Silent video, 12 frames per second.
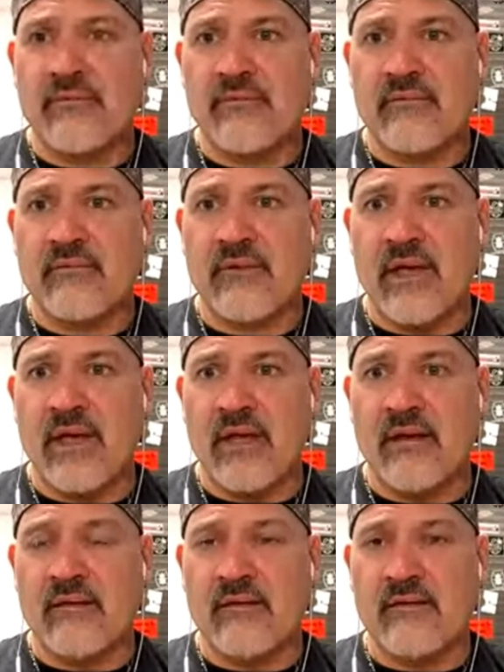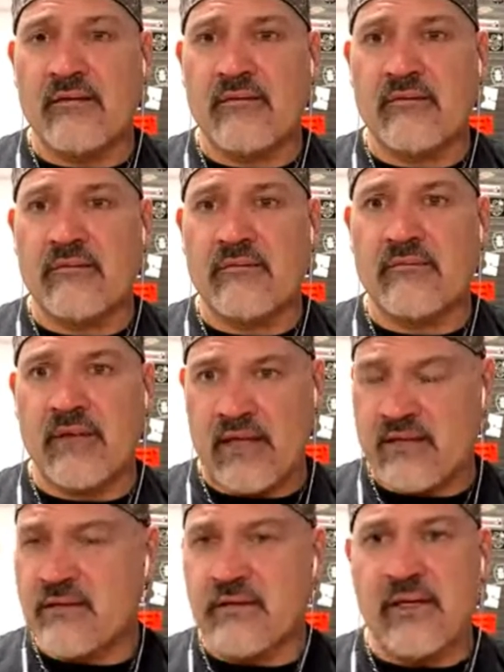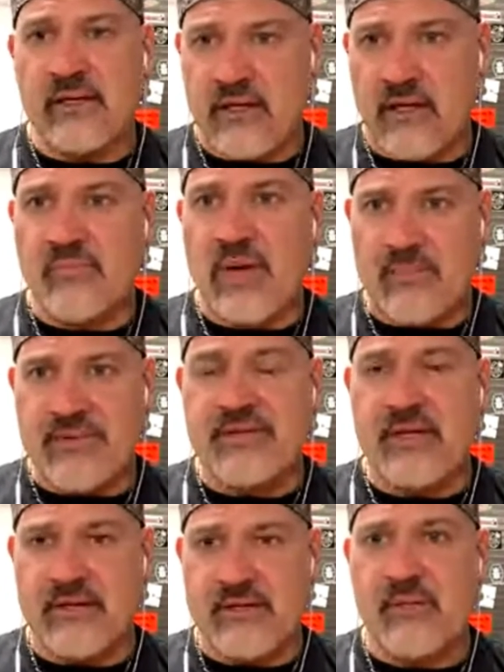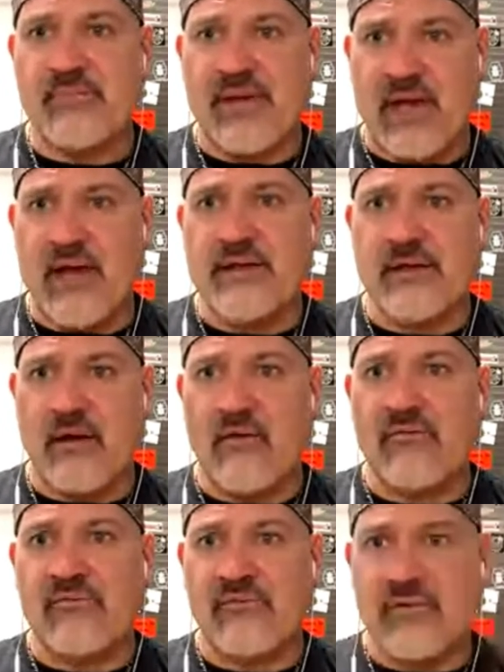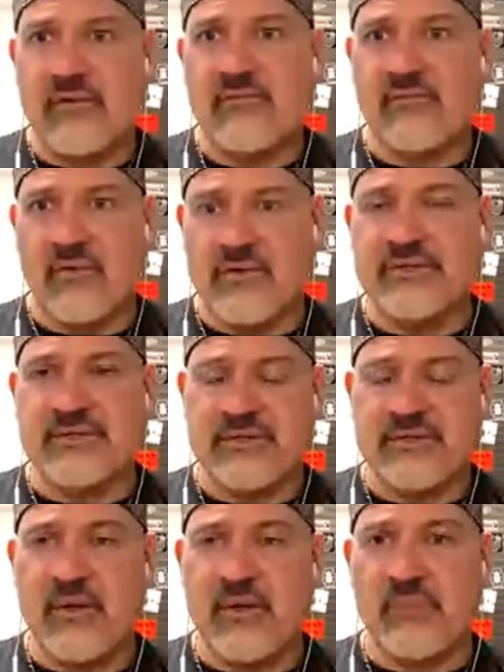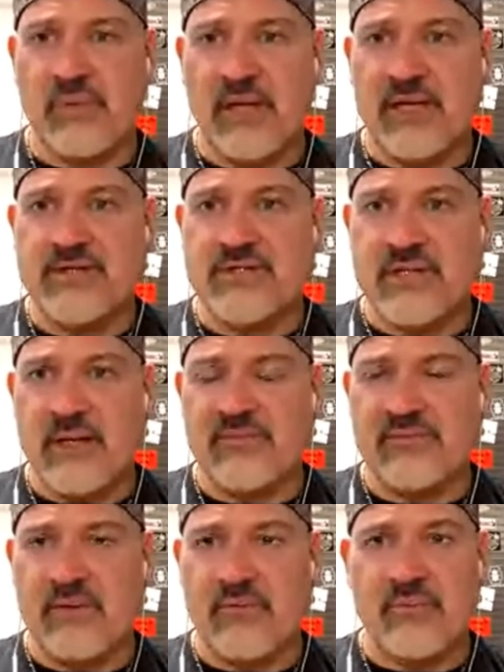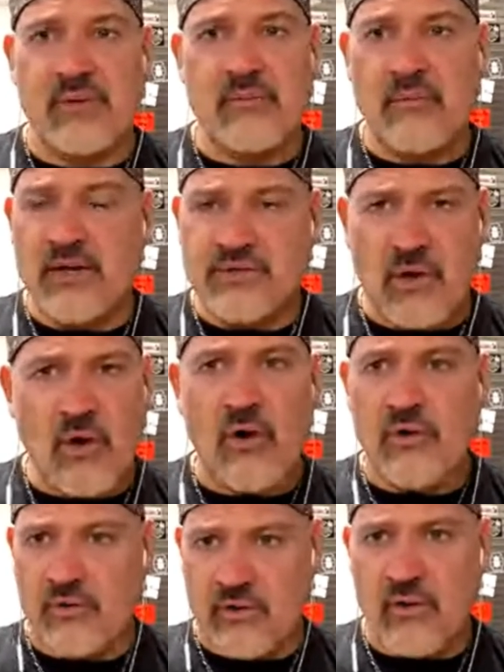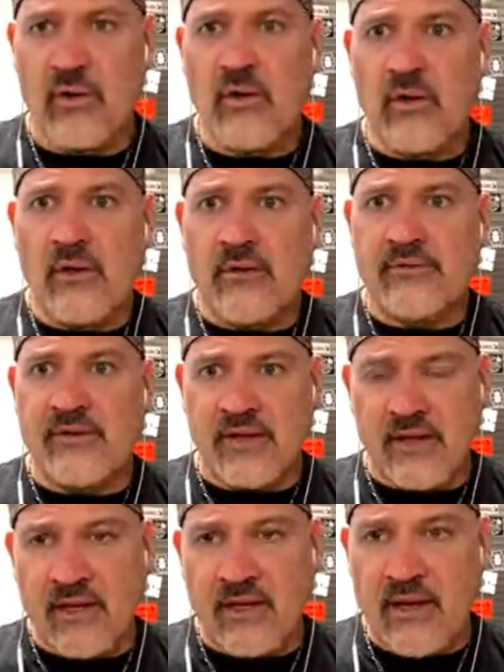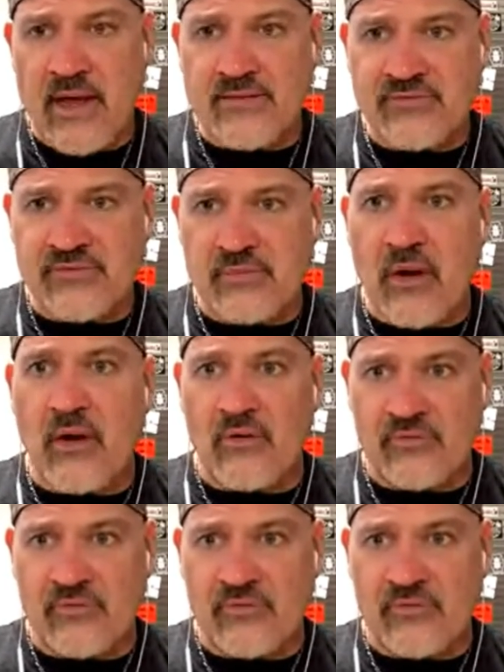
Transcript: and easily get pop a set of zip ties off versus some other blade shapes that would be much harder to get in that small